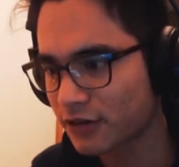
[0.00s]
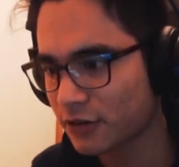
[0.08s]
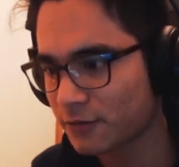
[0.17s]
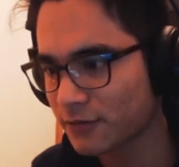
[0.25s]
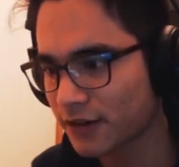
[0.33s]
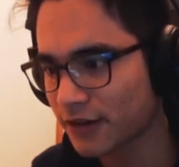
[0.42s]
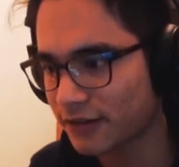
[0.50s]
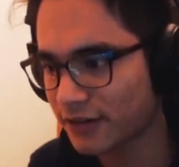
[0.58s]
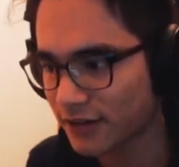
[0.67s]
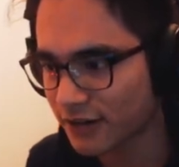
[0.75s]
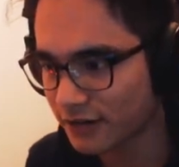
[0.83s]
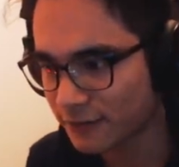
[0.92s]
Nope, not
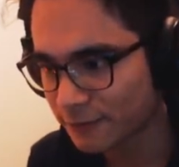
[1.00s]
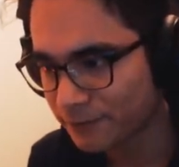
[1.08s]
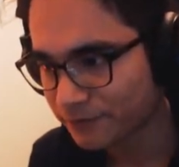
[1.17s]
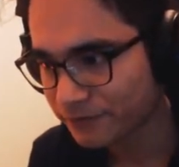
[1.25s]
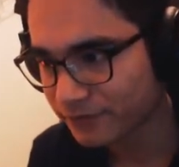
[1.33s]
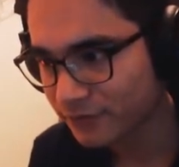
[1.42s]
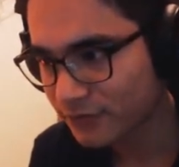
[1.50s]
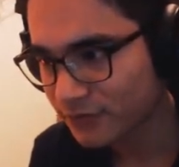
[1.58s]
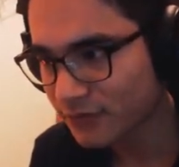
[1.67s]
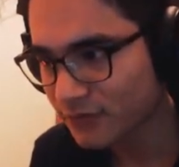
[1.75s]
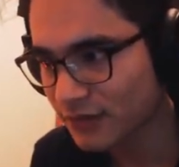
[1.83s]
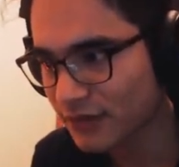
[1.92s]
in there.
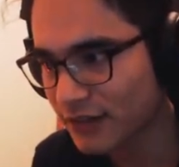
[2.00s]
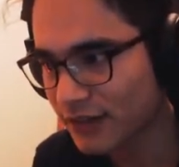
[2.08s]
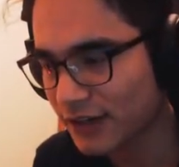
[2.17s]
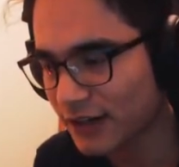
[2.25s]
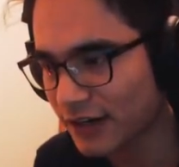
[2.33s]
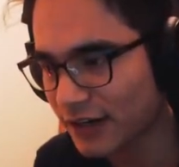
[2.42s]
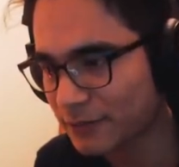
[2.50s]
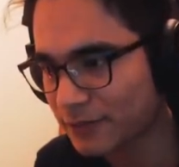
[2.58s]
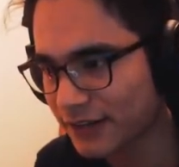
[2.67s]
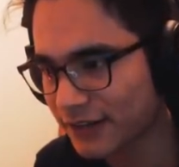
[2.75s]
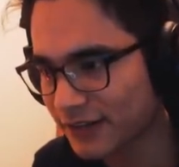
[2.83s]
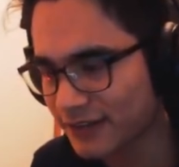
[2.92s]
Can I
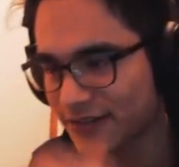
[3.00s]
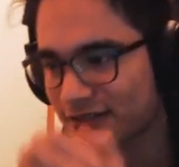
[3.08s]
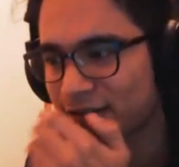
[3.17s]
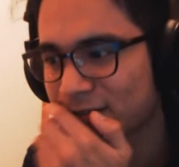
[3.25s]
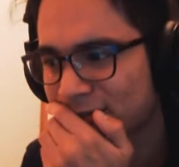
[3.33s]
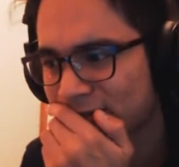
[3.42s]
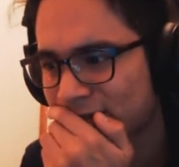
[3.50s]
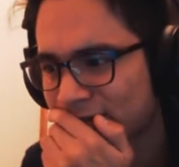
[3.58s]
hide, please?